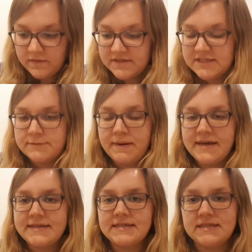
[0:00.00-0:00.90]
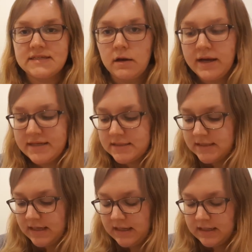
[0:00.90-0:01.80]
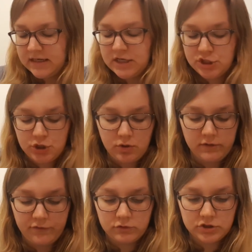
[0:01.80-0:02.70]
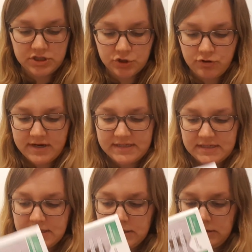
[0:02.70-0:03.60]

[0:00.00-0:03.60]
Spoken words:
space designs in an issue of Cross Stitch Crazy.